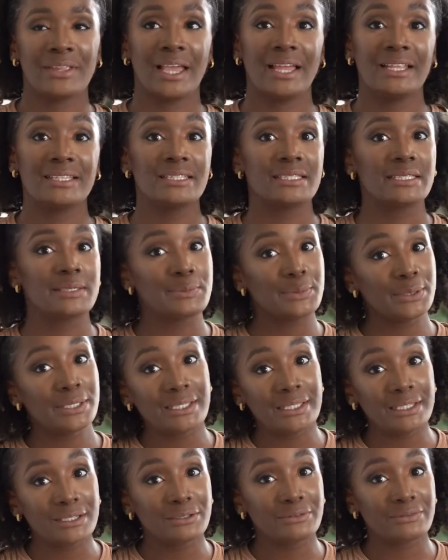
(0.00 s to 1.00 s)
And
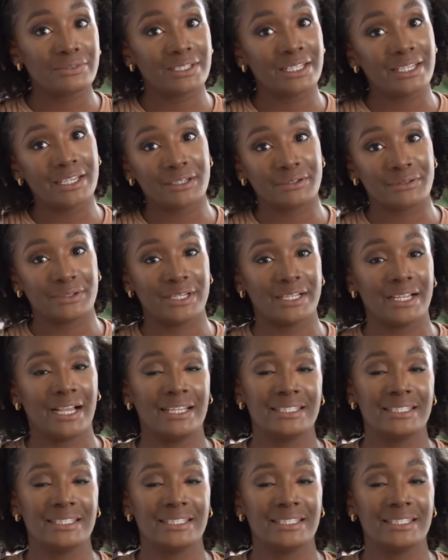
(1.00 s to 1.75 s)
speaking of layering,